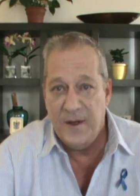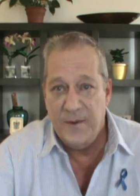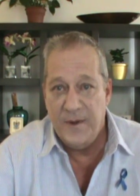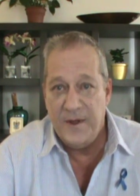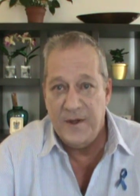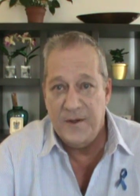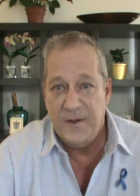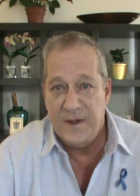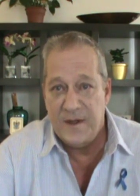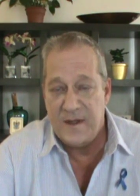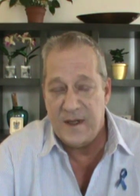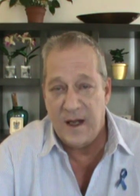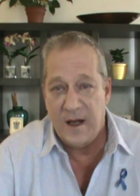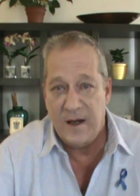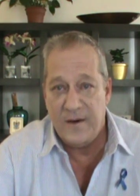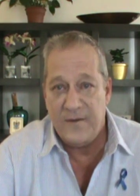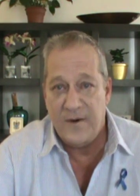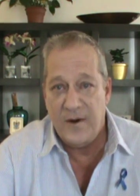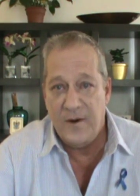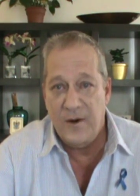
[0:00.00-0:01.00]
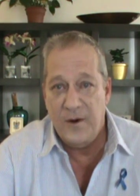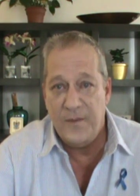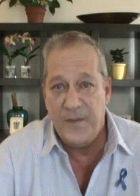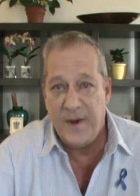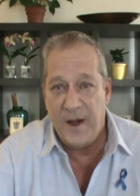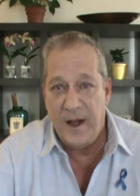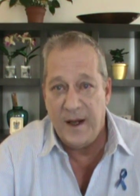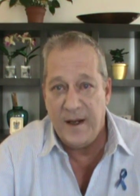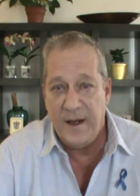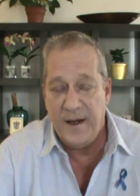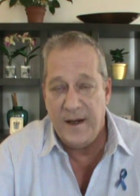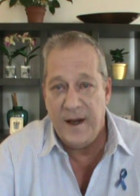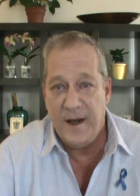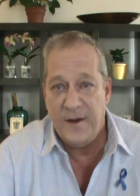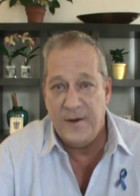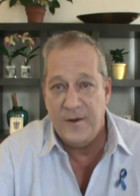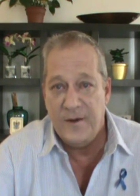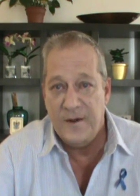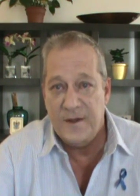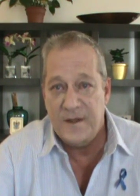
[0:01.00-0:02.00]
We do this out of our own pocket
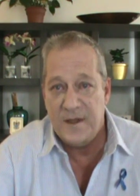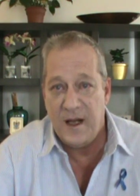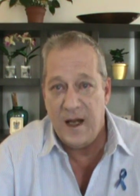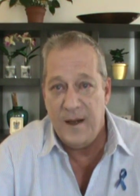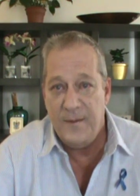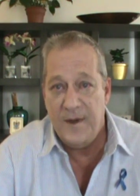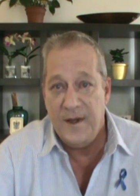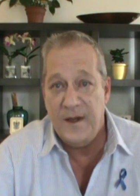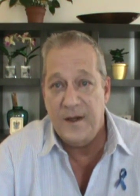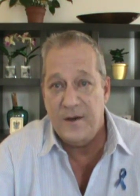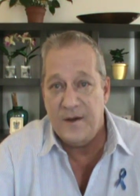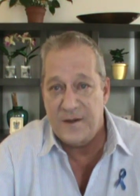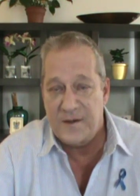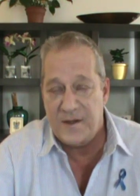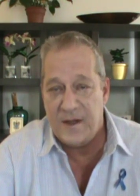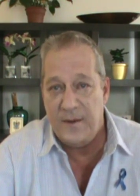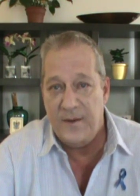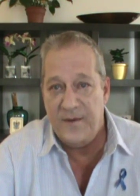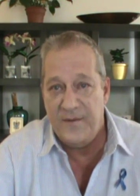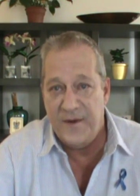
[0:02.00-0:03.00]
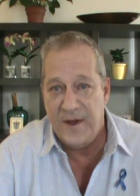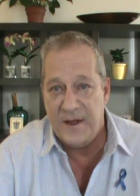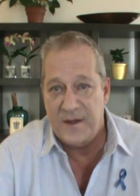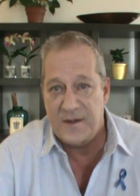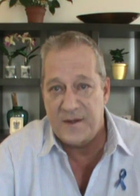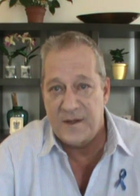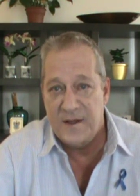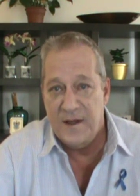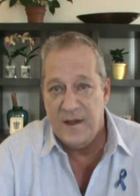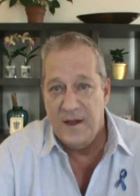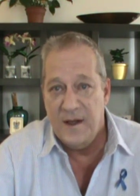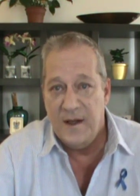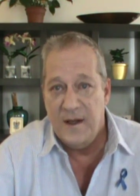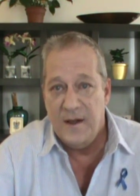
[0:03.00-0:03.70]
and our own time, and there are some of us,